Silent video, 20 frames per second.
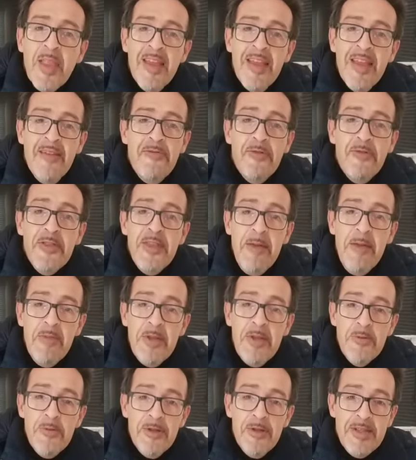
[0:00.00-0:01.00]
for them
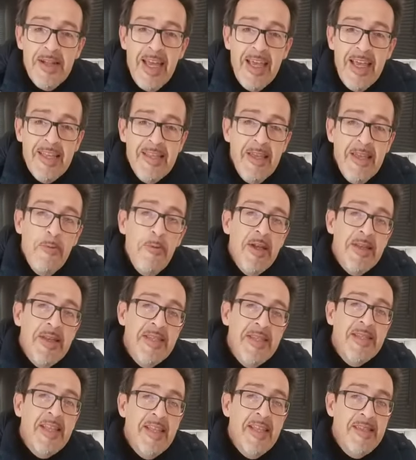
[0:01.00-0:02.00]
it was like they were
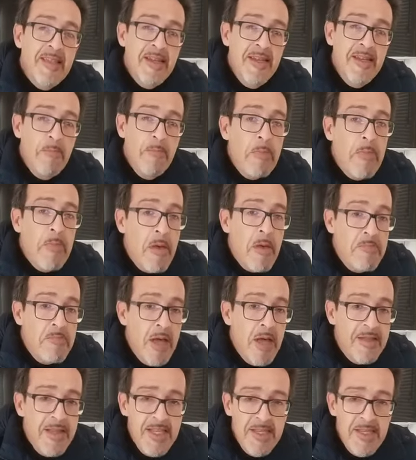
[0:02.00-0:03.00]
stuttering, but
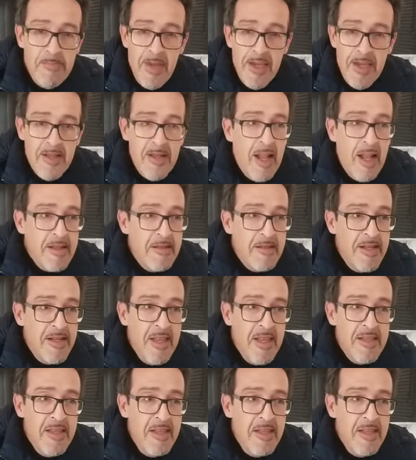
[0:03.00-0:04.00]
they speak like
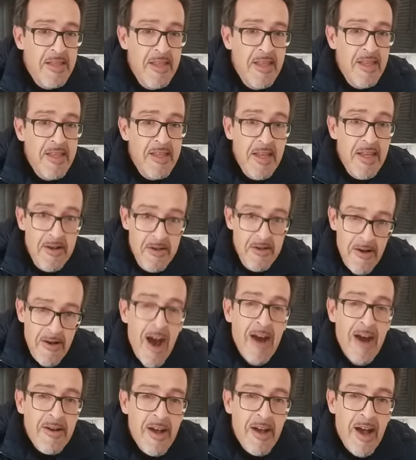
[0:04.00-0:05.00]
they didn't know
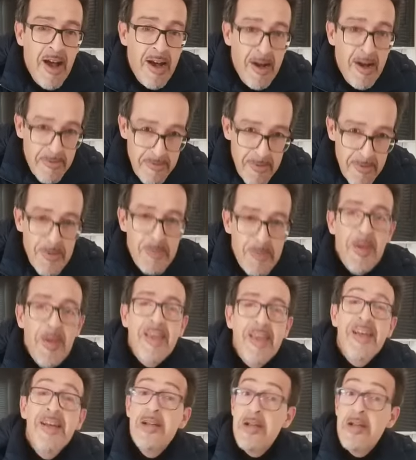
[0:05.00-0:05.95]
how to speak.